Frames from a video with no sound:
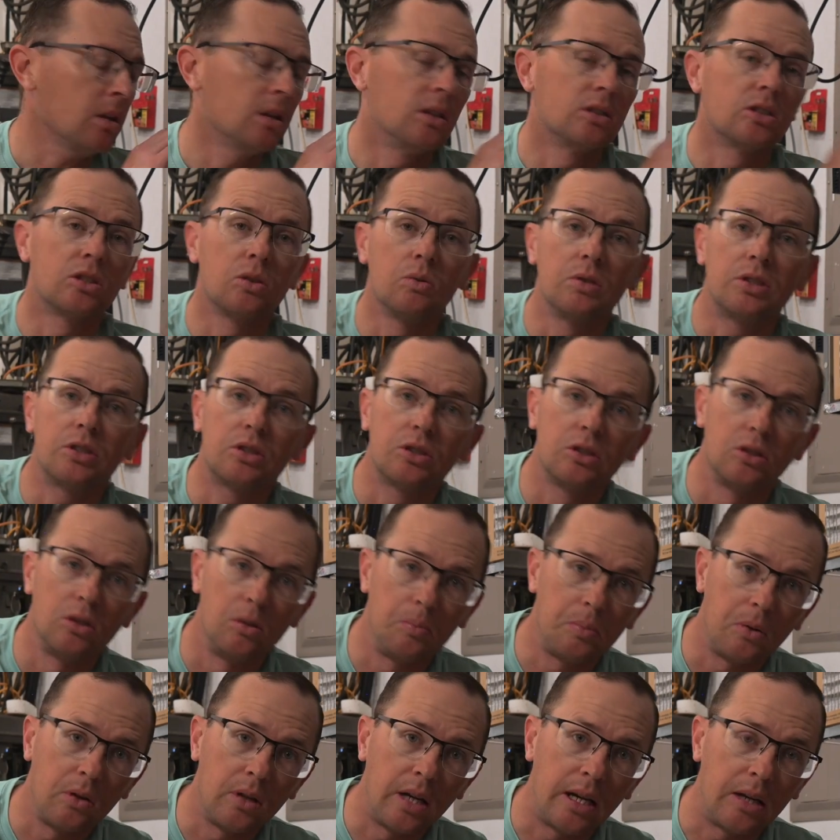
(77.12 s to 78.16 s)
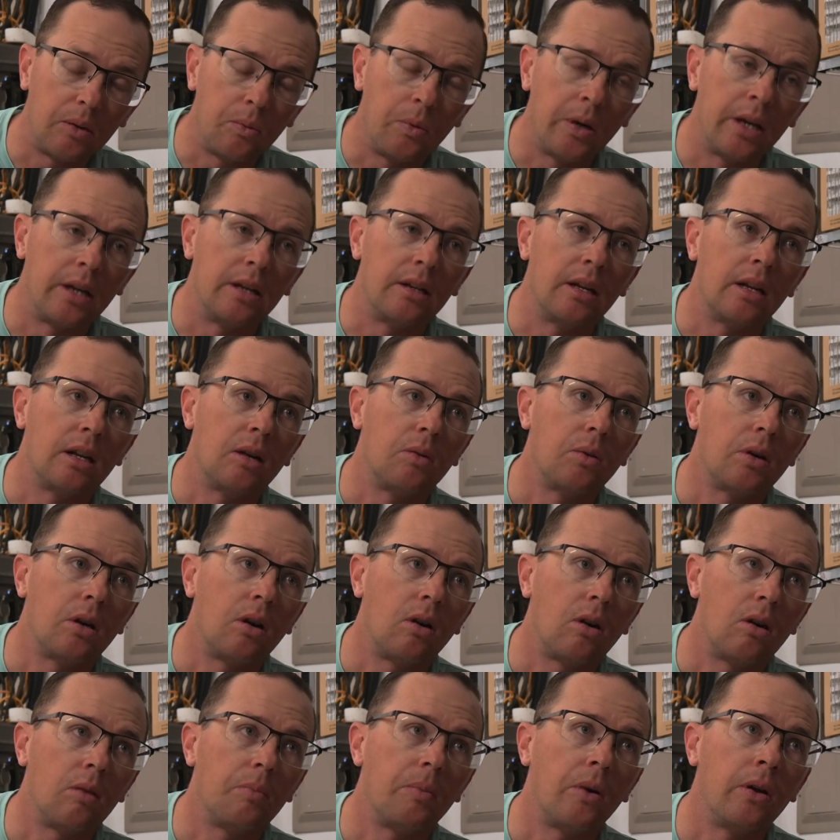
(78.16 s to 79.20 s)
So it's super lightweight, and I want to
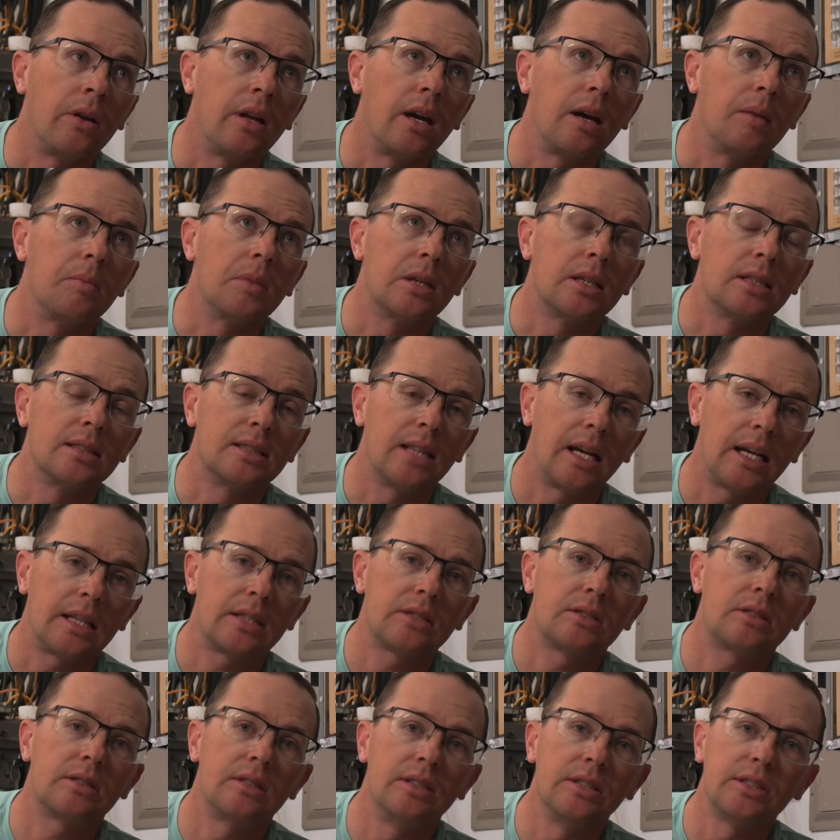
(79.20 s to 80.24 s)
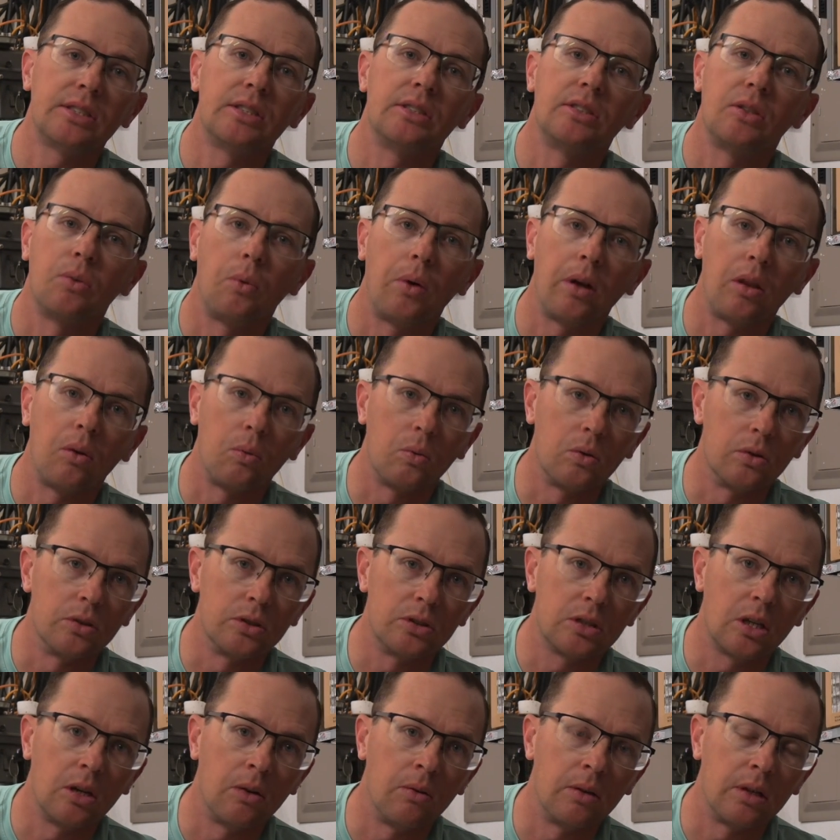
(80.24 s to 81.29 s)
harp on that because this is the way the
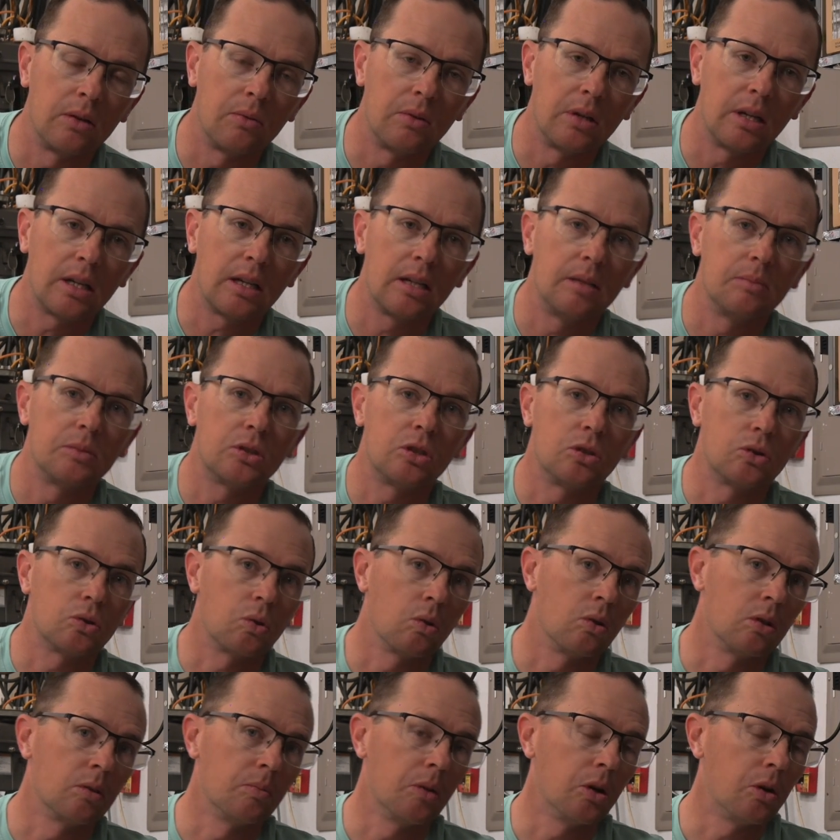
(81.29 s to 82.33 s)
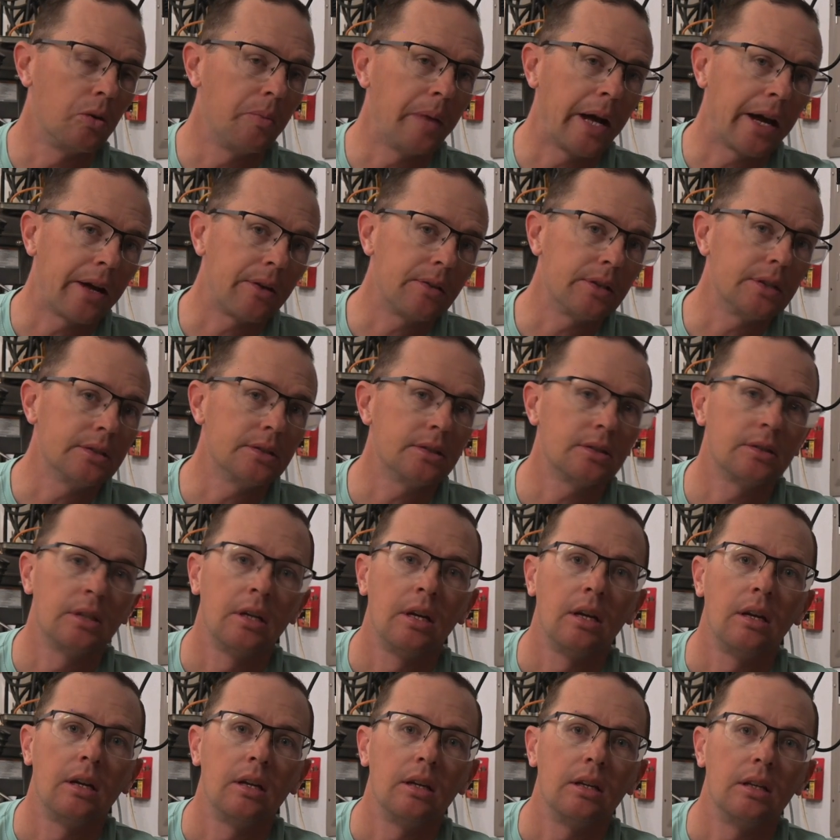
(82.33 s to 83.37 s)
world's going when it comes to trolling motor batteries.
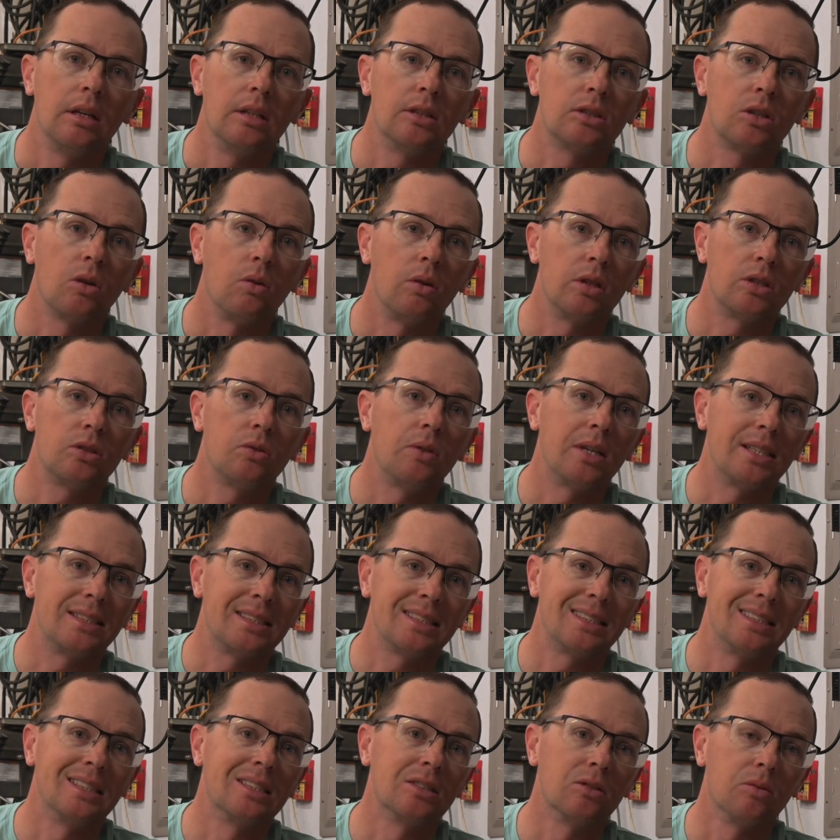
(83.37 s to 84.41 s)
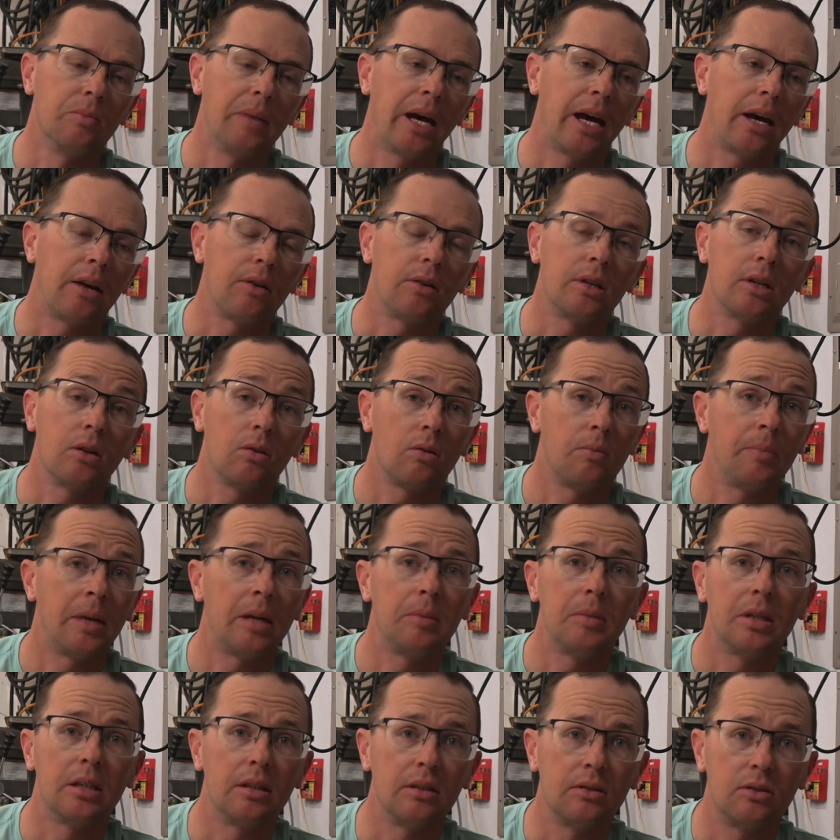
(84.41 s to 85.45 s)
Is going to a single battery or
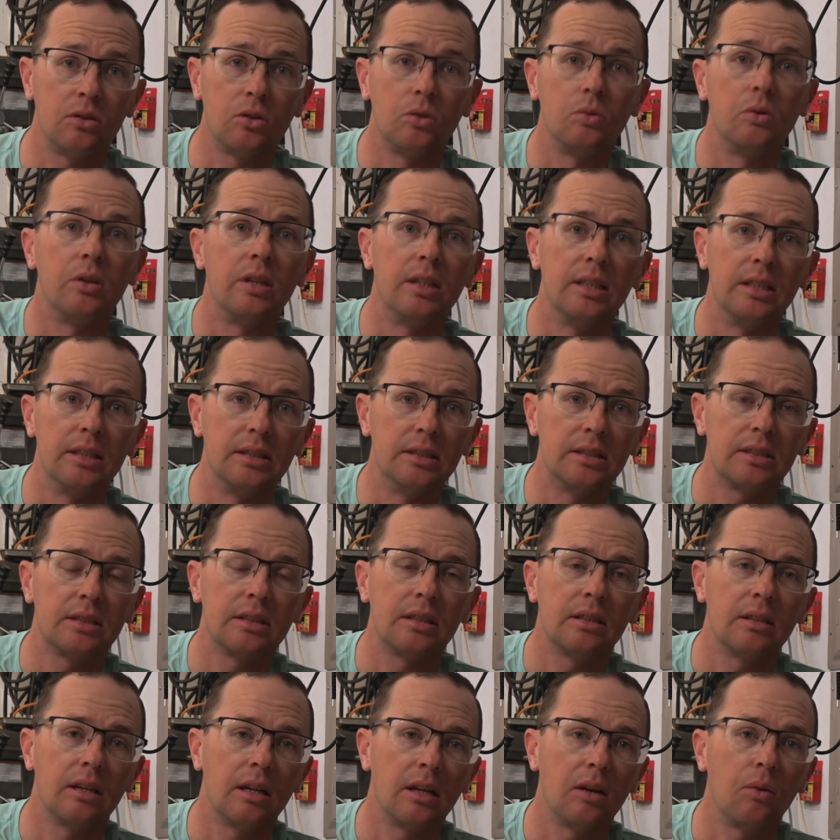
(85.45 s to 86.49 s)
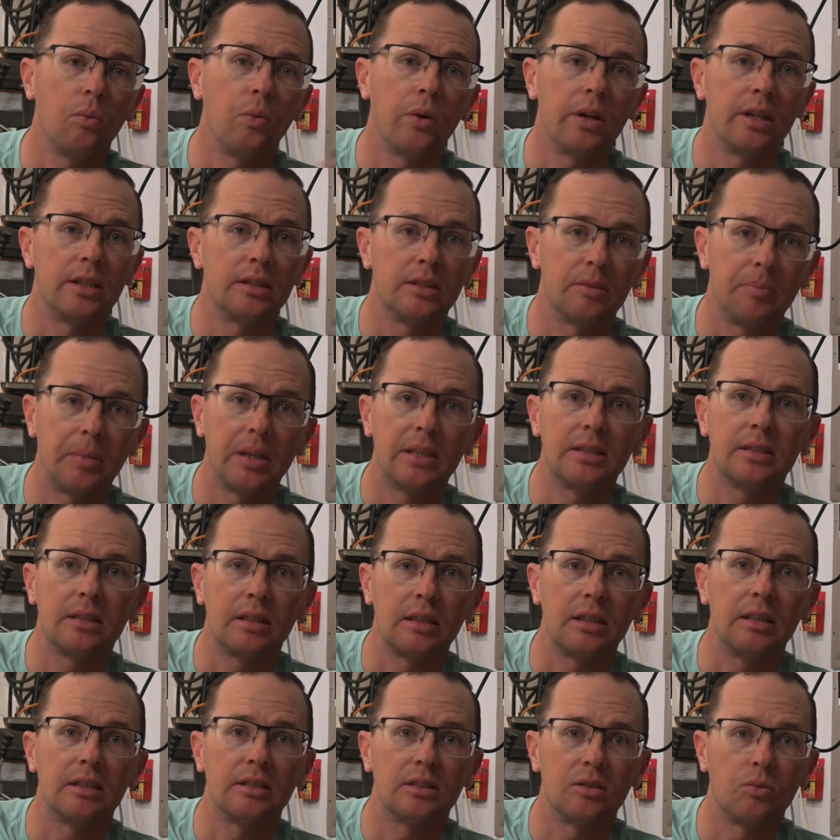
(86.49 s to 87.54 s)
maybe a two of these, one as a
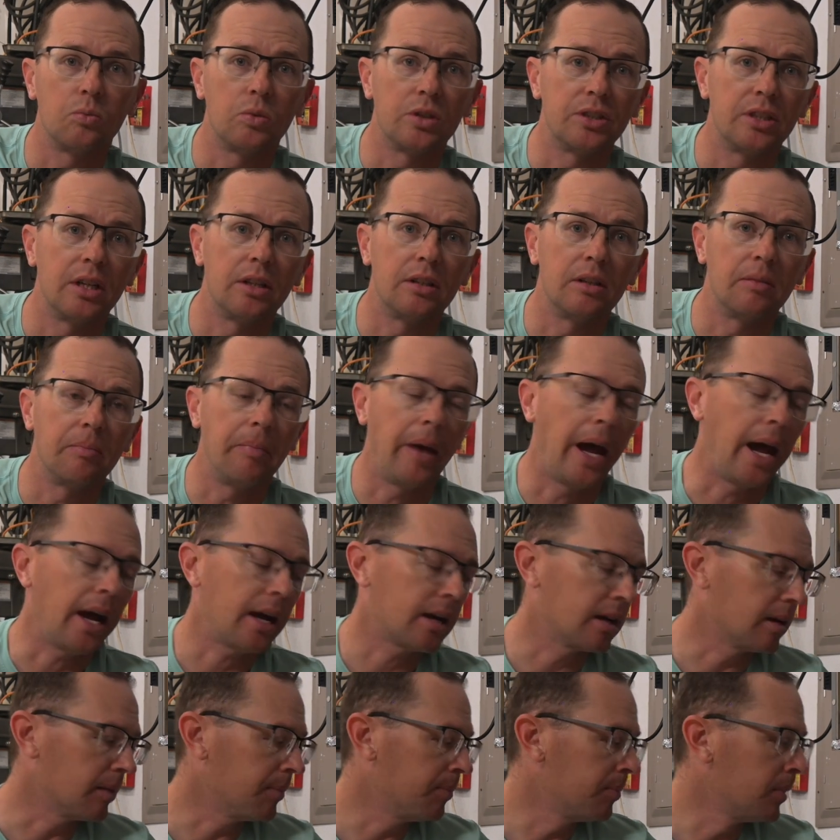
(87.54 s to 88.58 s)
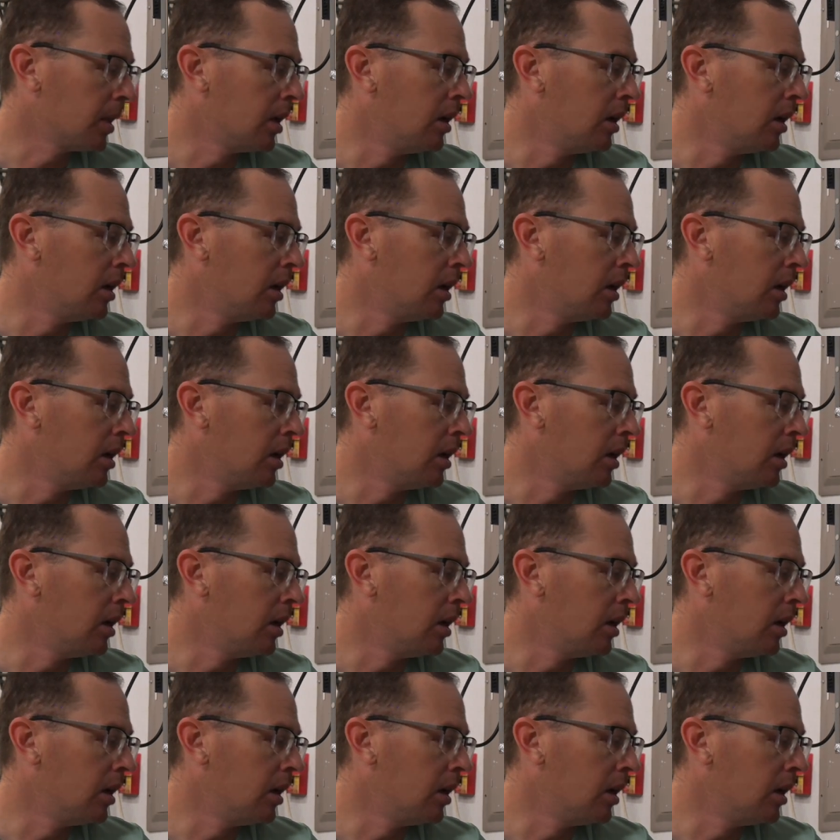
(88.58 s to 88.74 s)
basically as a redundant backup.